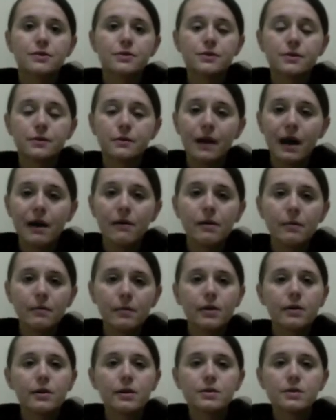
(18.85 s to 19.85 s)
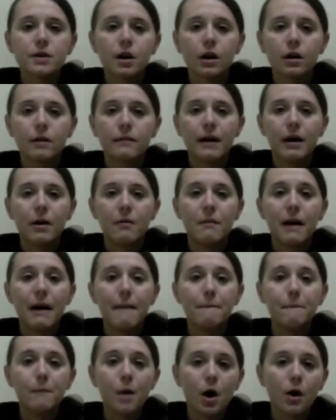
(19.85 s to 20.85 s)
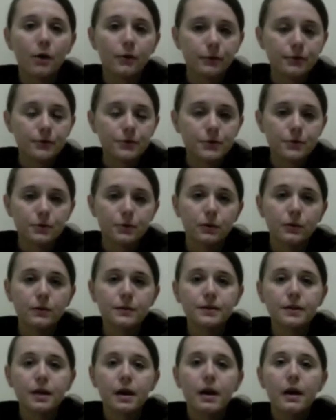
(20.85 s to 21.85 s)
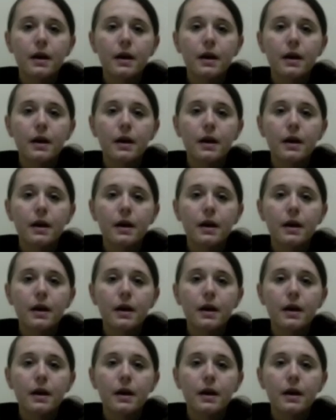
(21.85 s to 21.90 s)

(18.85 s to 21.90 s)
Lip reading: So now I'm going to talk about my model schools.